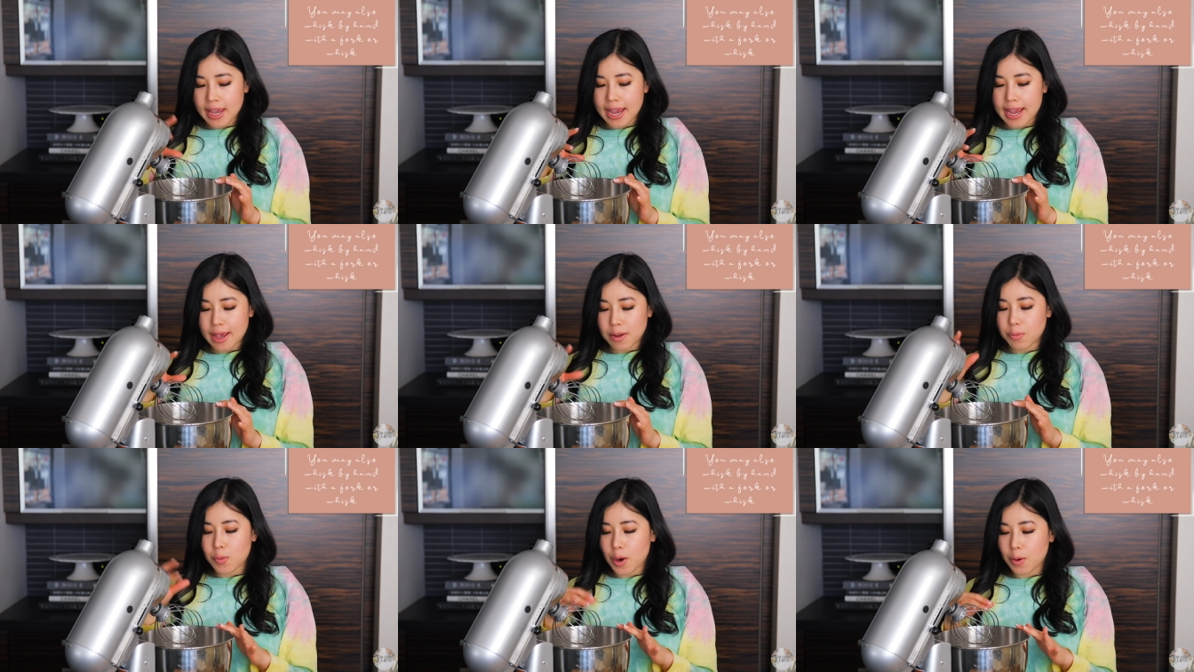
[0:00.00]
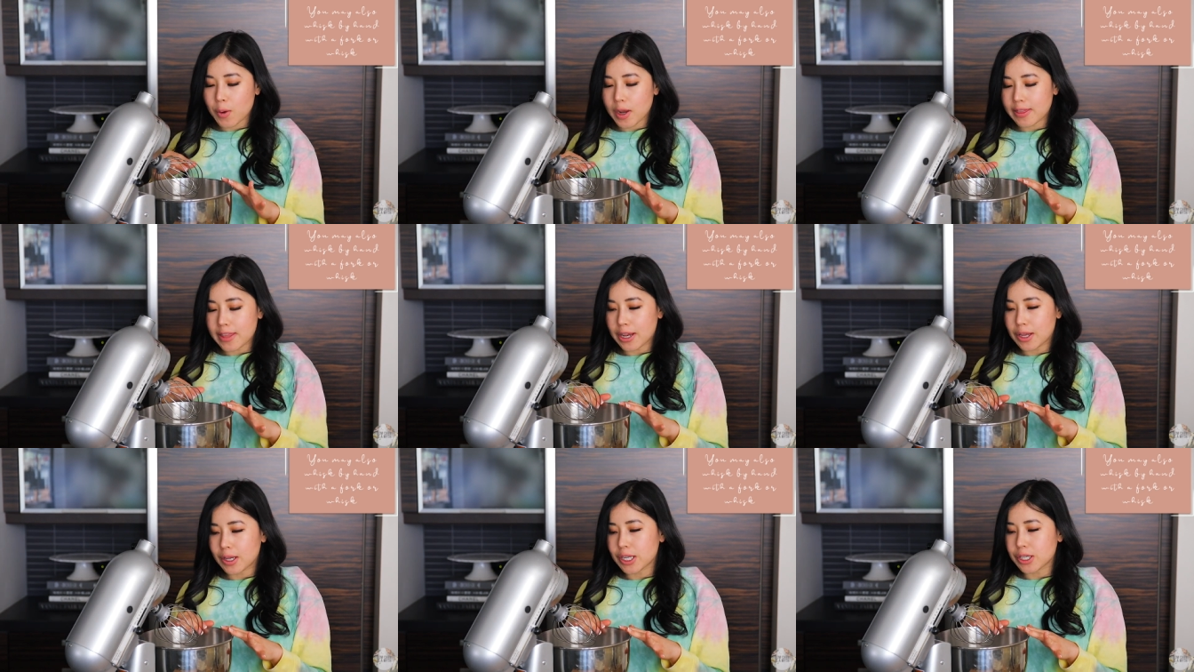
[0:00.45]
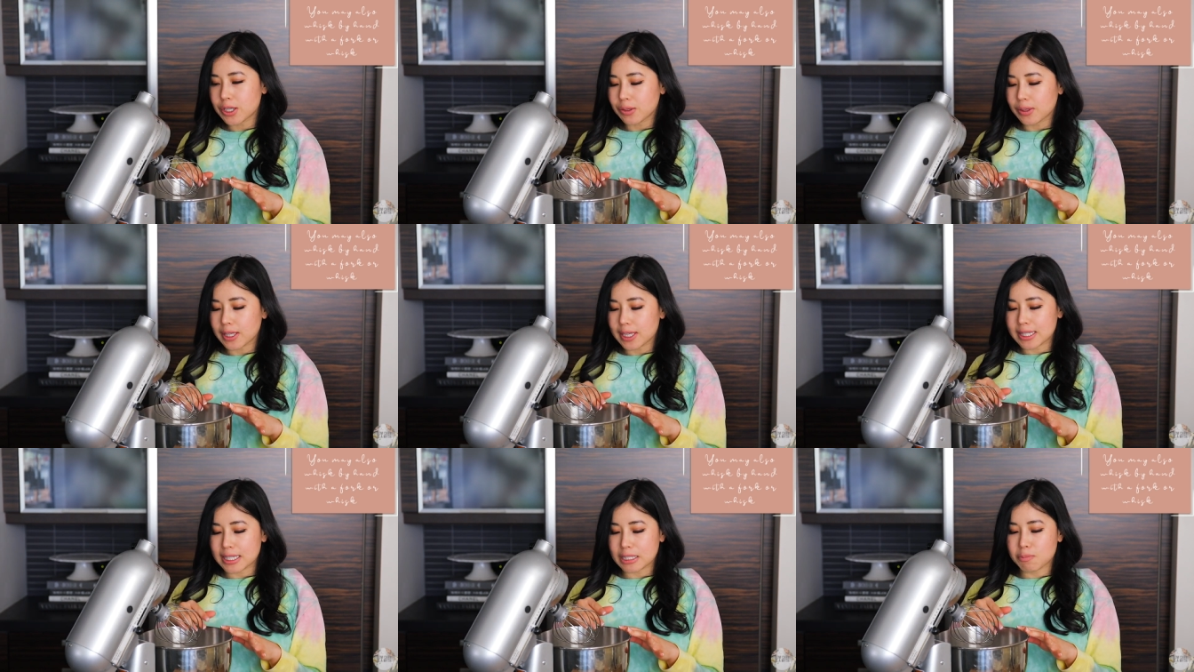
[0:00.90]
And one way that you can do
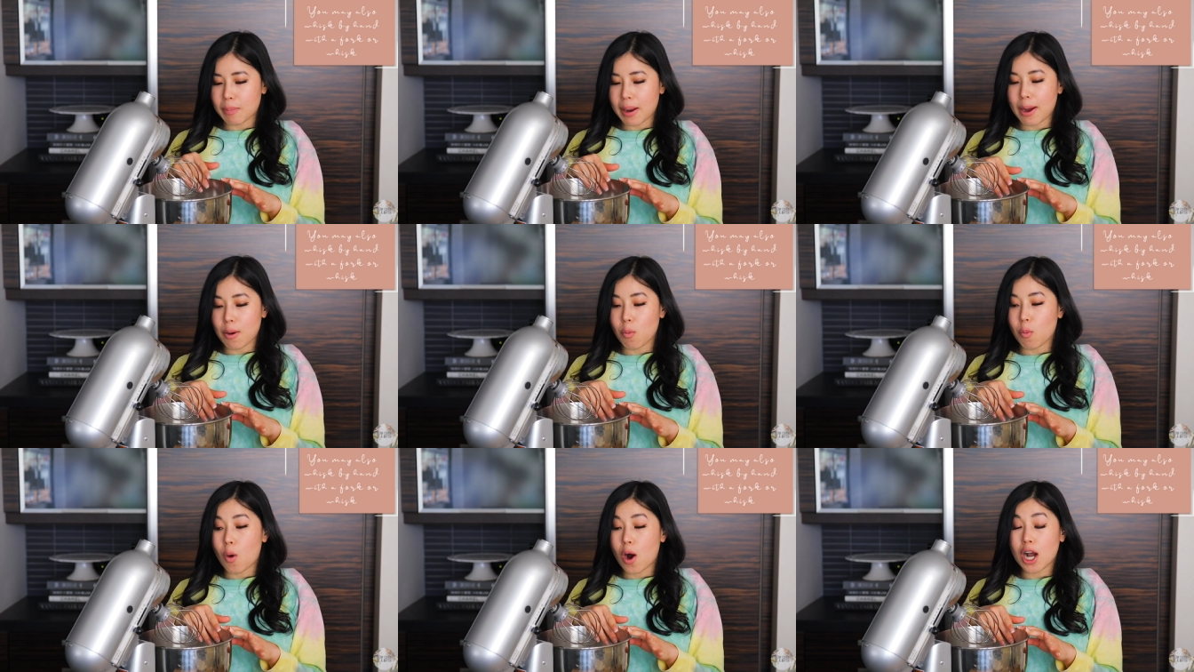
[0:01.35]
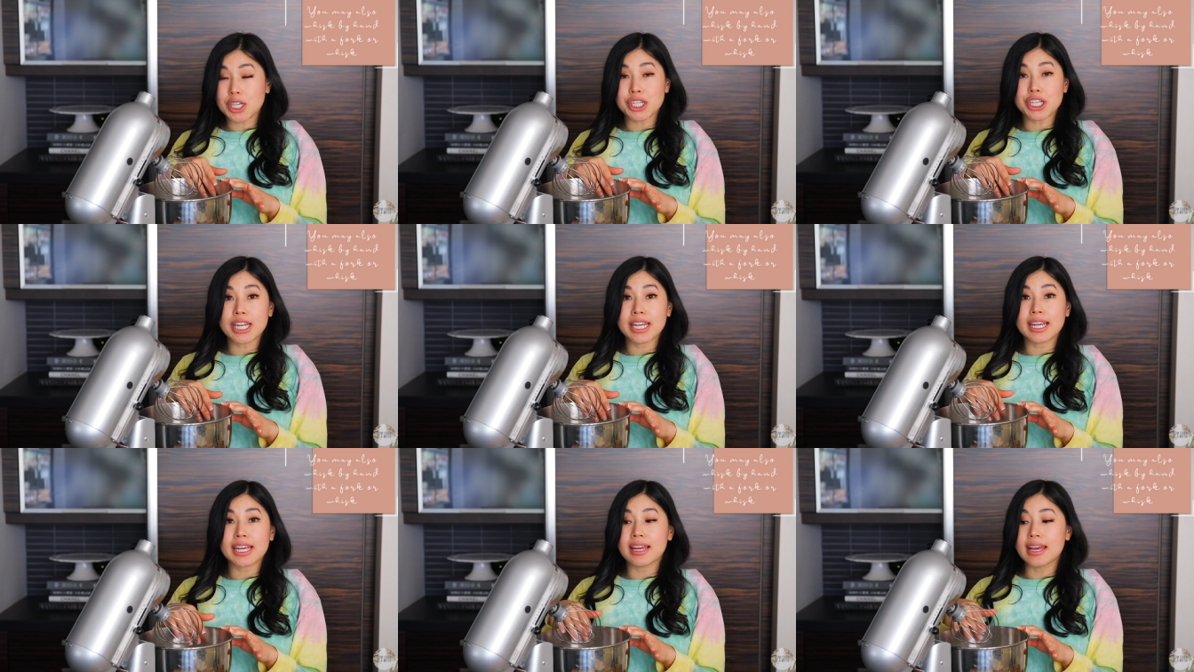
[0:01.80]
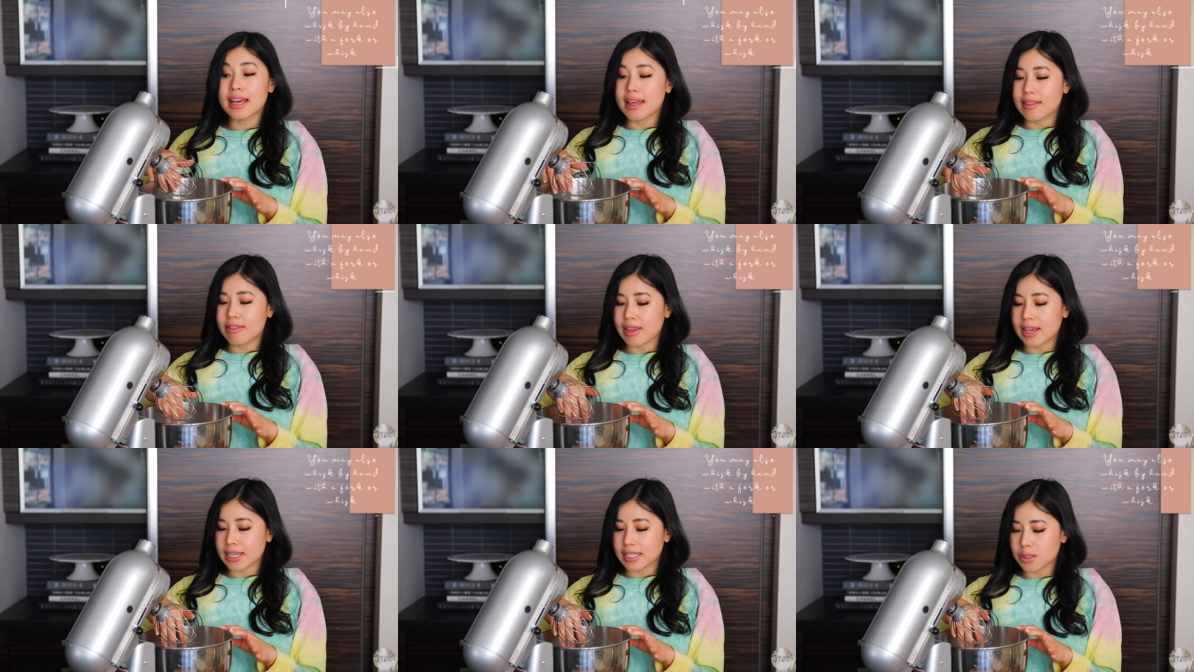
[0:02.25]
this is by washing
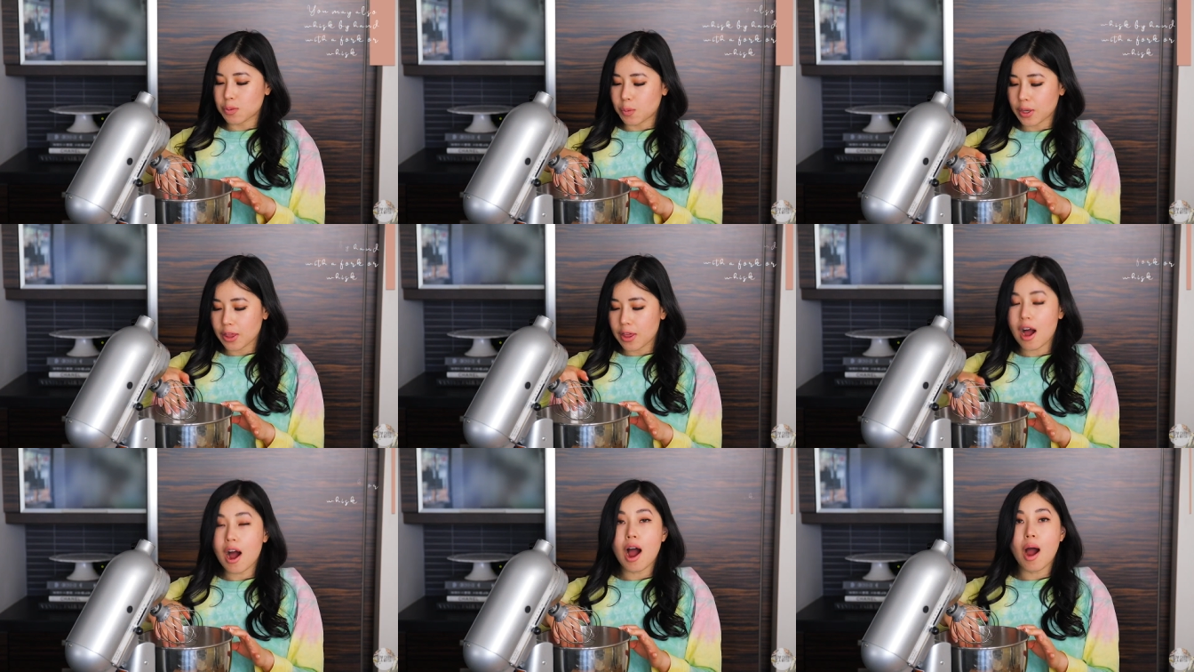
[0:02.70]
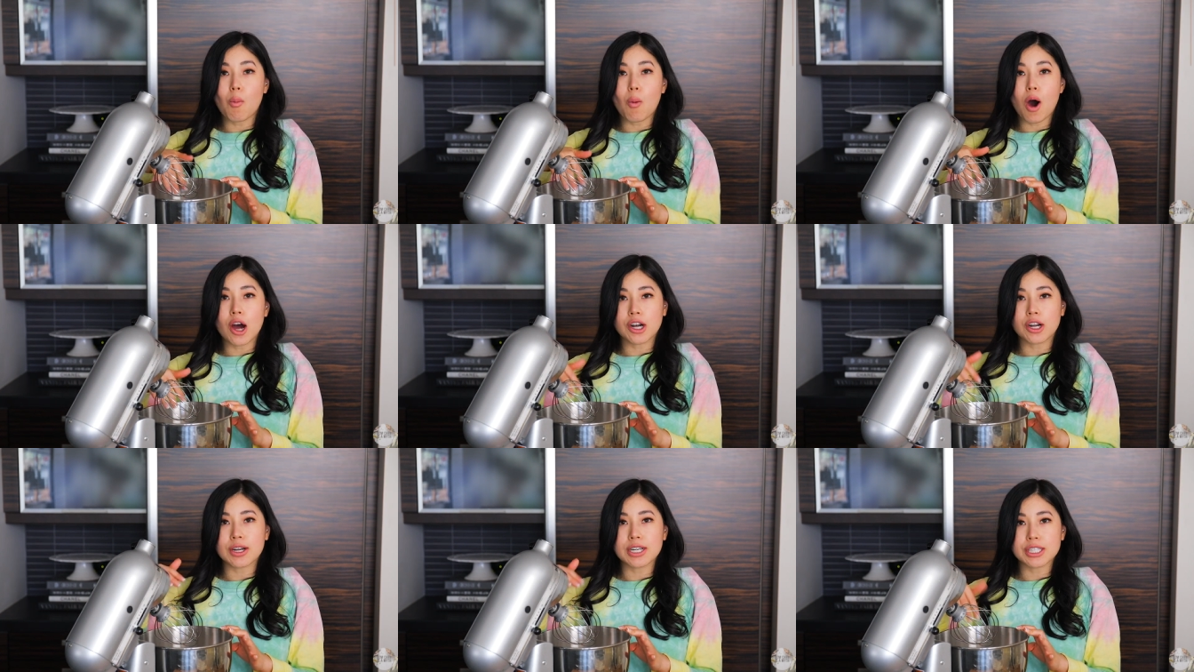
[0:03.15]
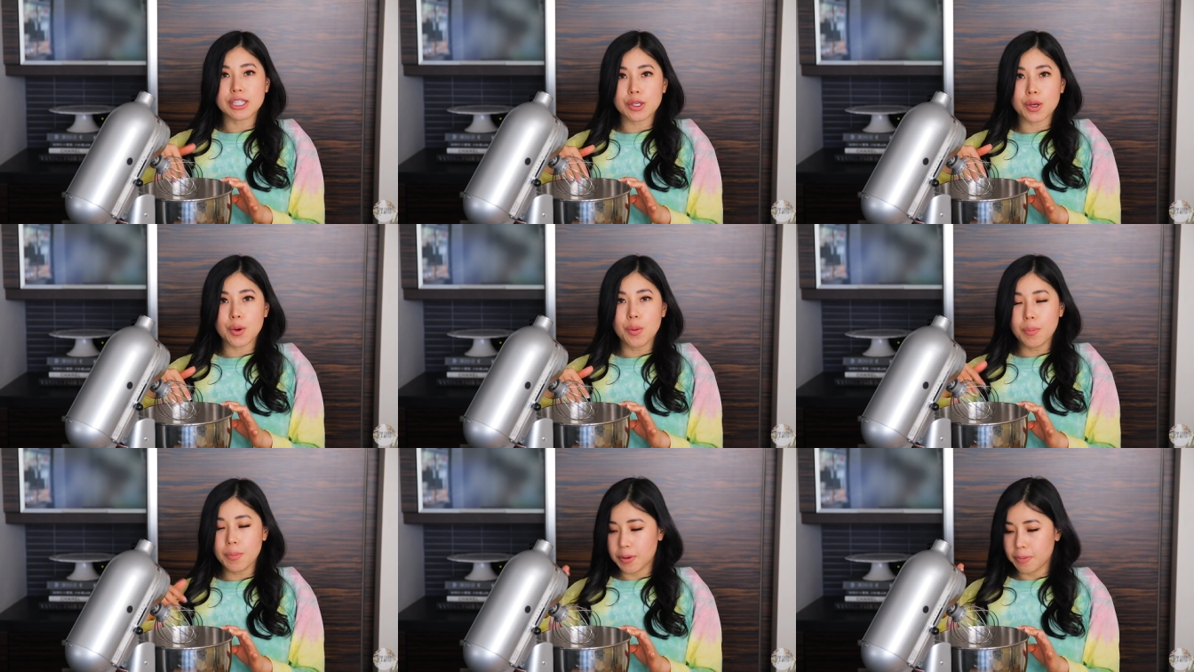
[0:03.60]
this with hot water and
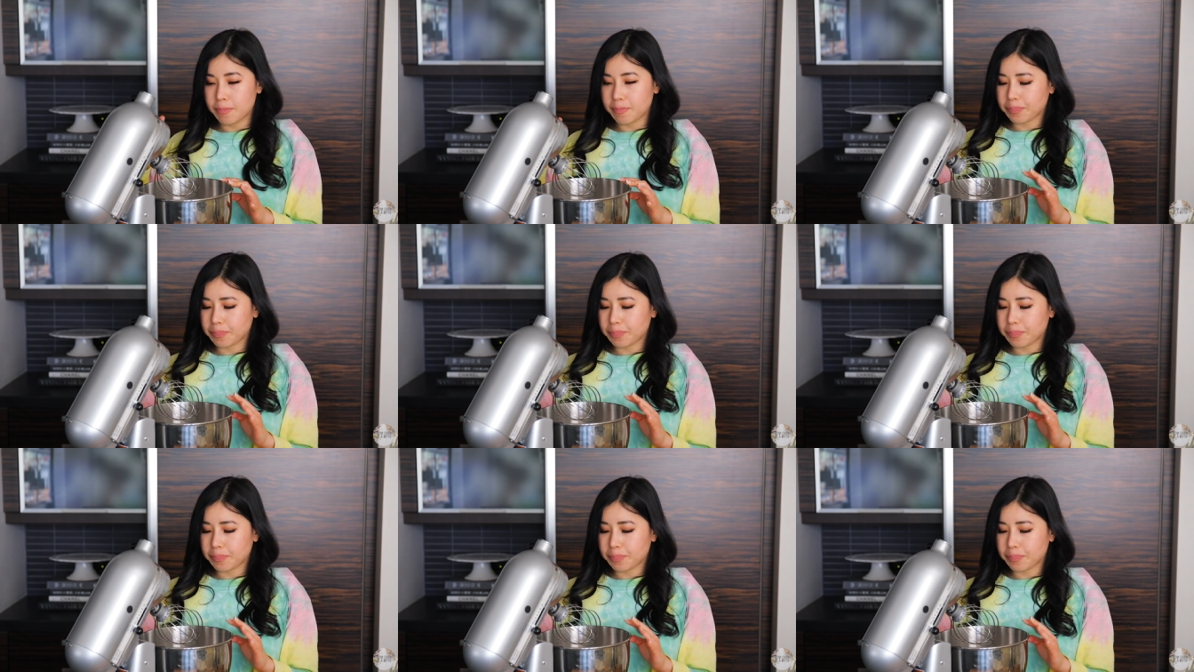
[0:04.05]
soap,